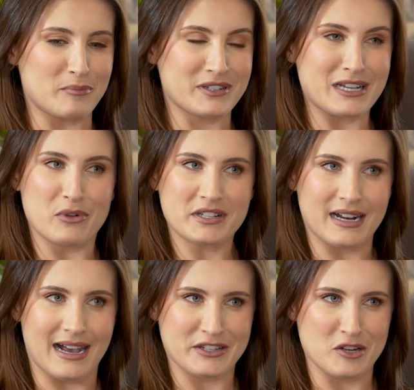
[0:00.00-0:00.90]
because I was going
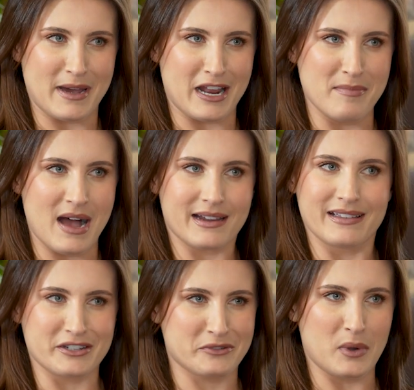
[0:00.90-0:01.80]
to ask you about our
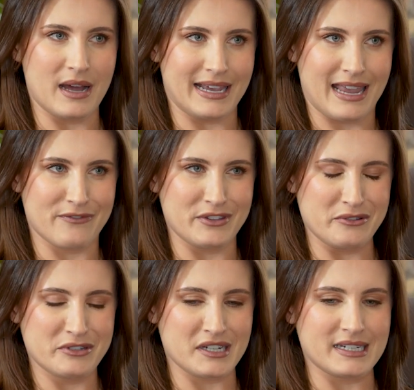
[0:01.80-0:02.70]
market just while I have
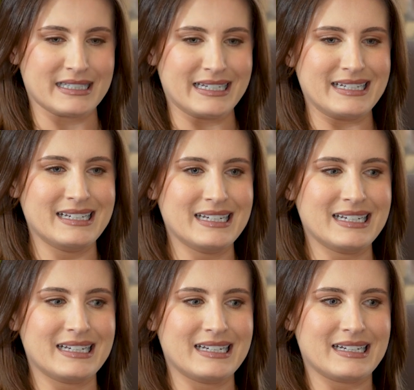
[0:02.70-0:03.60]
you, cheekily.
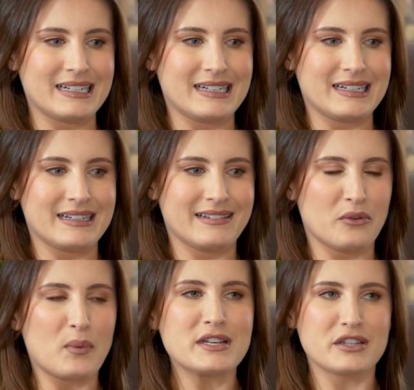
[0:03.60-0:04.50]

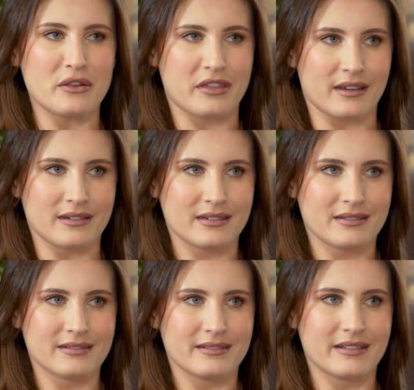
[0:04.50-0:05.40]
When do you think
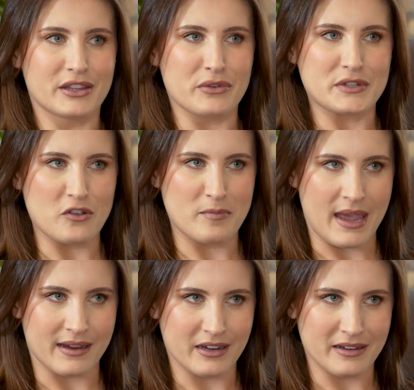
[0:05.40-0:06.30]
the Reserve
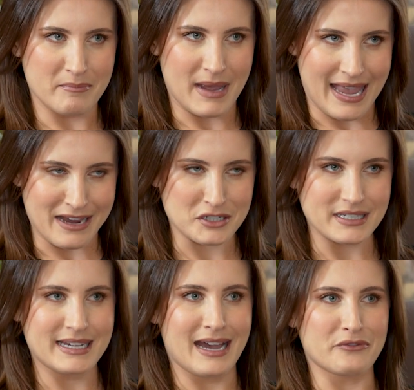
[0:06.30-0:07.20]
Bank may
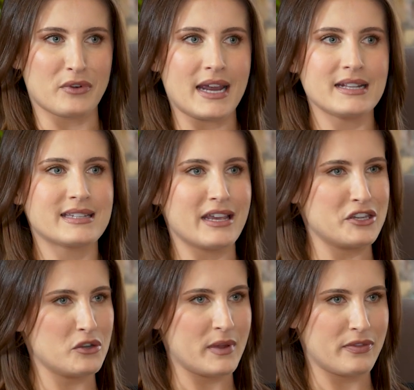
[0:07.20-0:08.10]
actually cut rates? Are
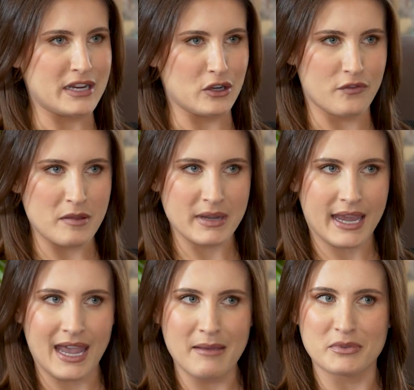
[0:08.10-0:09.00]
you in the November
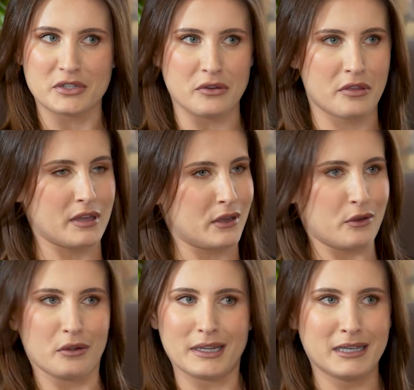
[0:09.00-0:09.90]
camp? Do you think
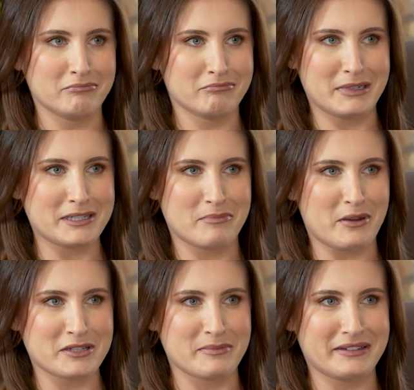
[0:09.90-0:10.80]
earlier is a
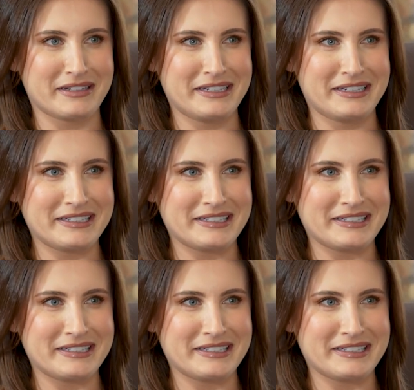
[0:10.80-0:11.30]
possibility?